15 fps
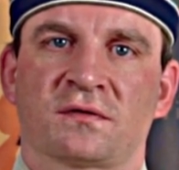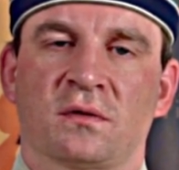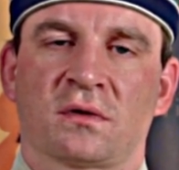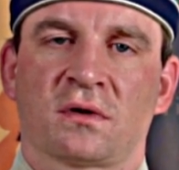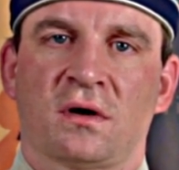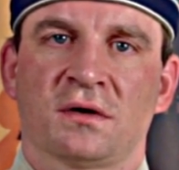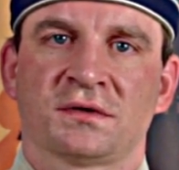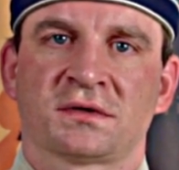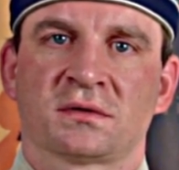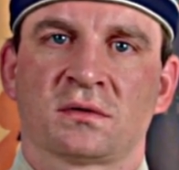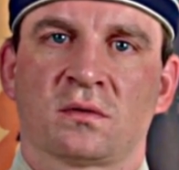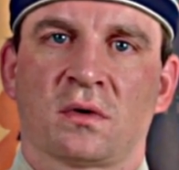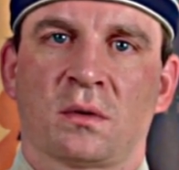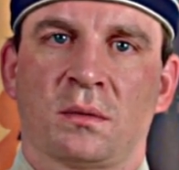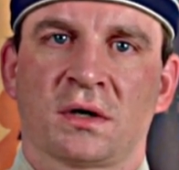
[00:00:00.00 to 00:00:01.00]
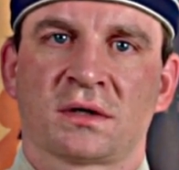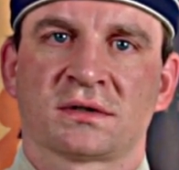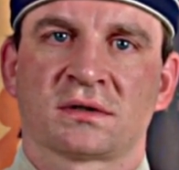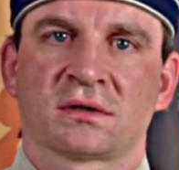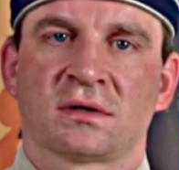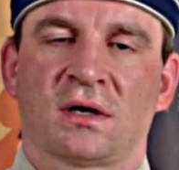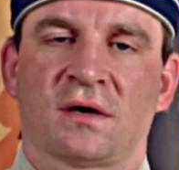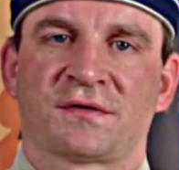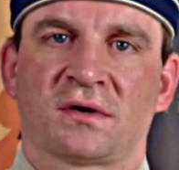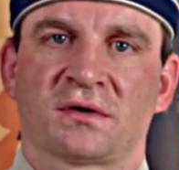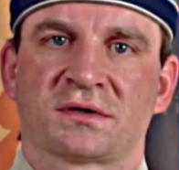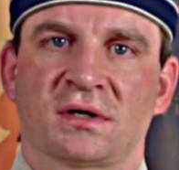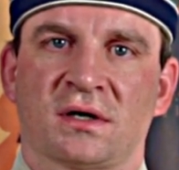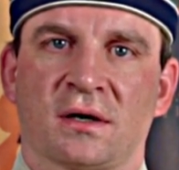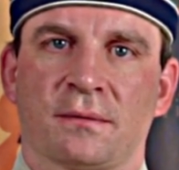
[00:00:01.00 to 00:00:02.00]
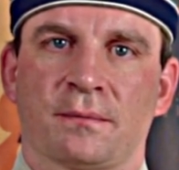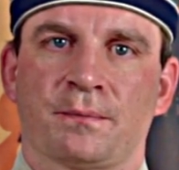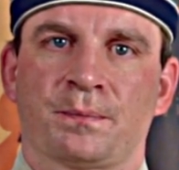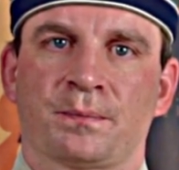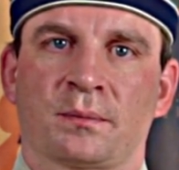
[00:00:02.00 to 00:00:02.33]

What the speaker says: Cocards were mixed after a time,